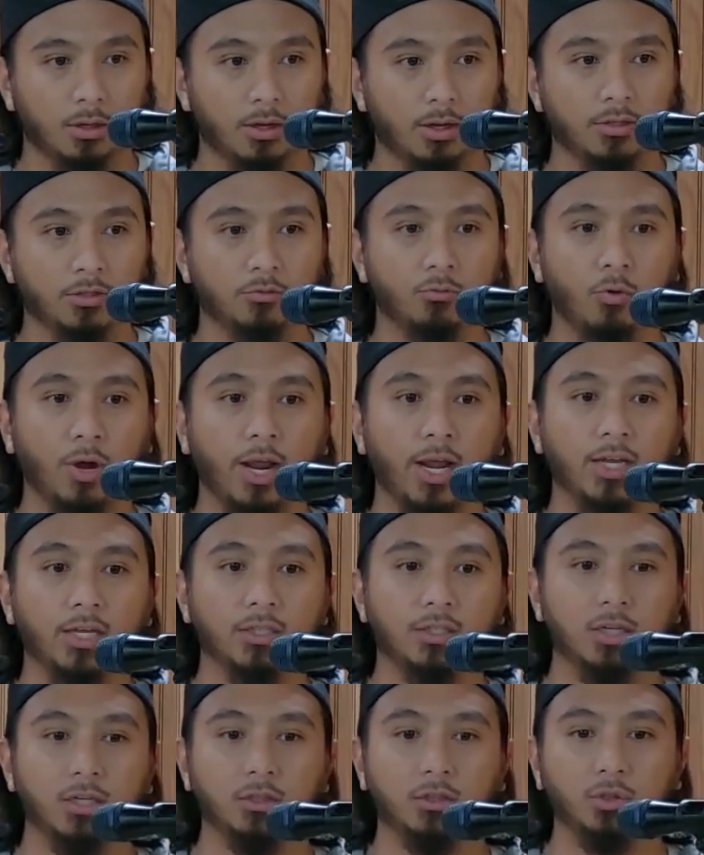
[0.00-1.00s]
is
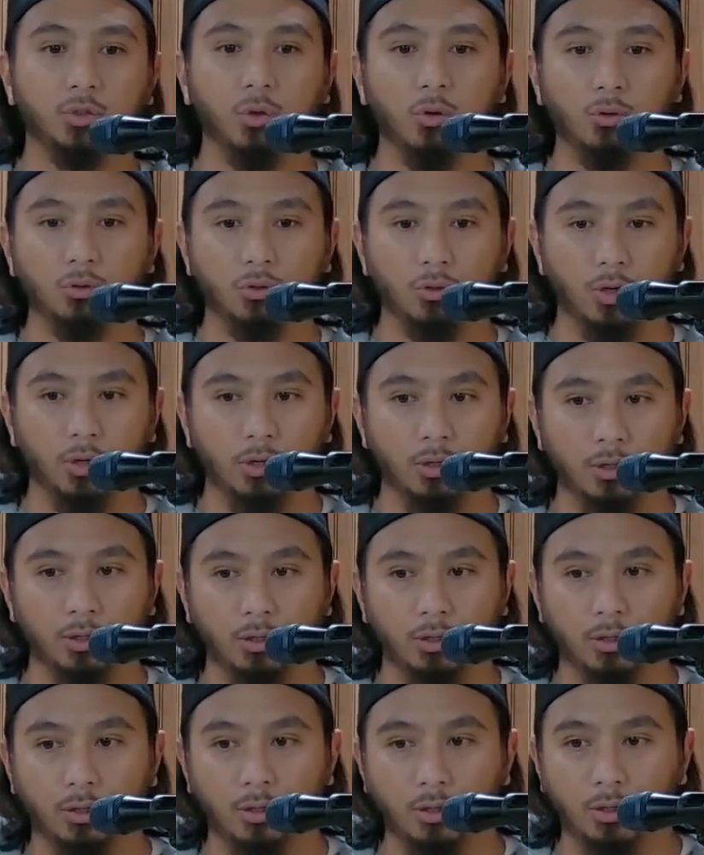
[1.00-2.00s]
raising children
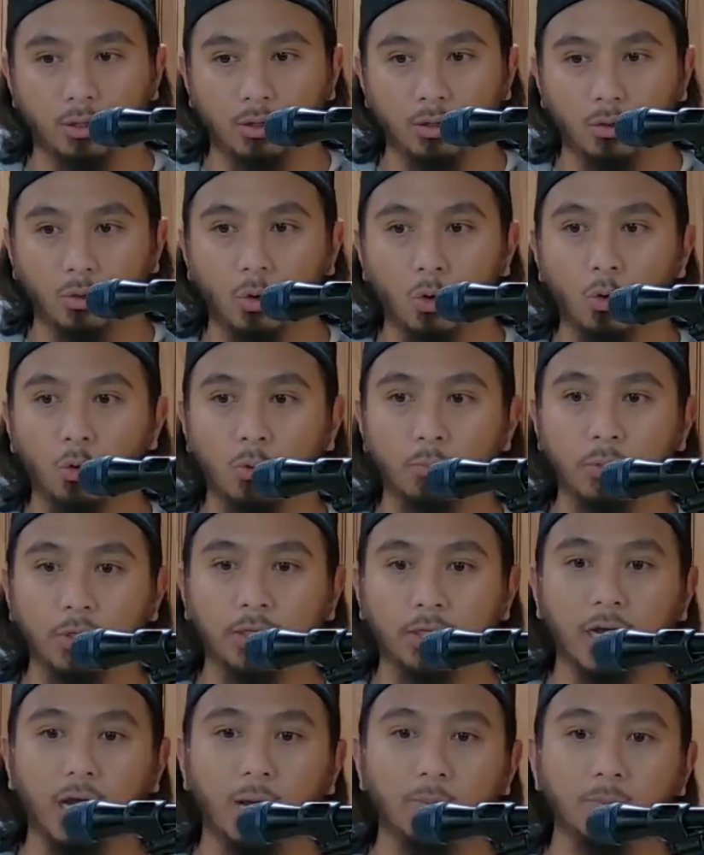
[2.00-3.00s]
who will
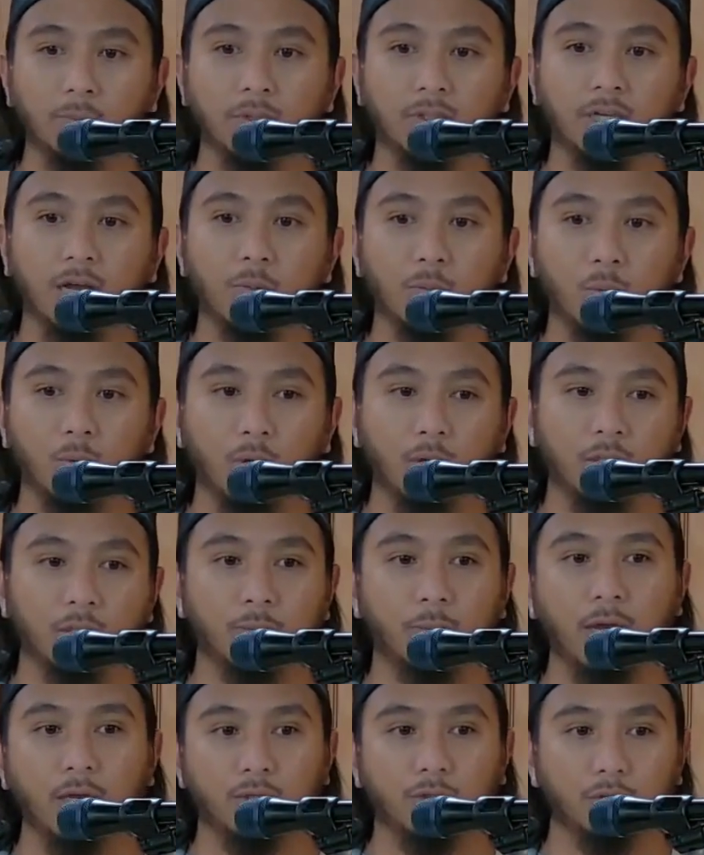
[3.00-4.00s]
become someone
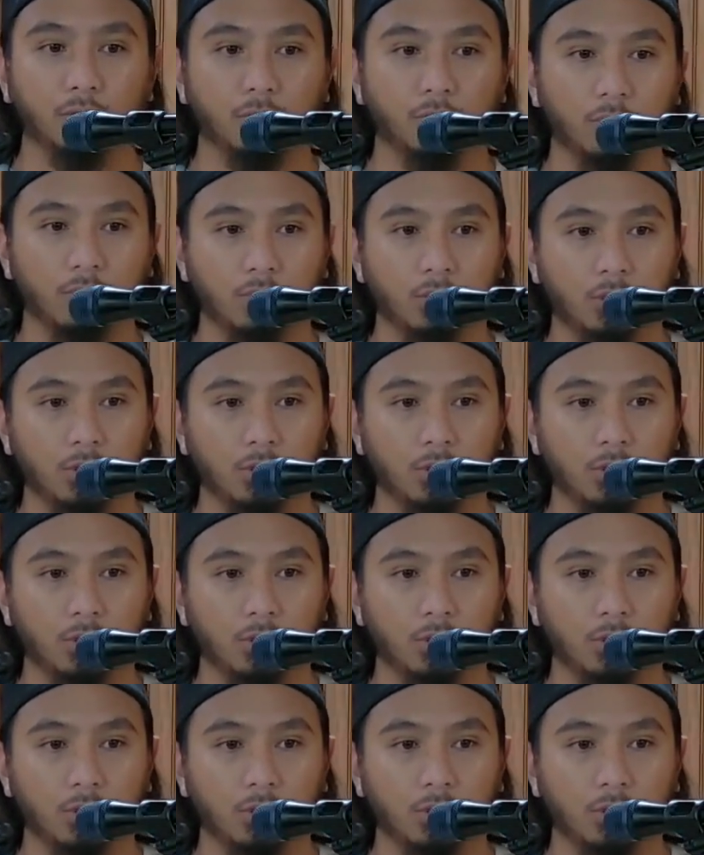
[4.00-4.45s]
special,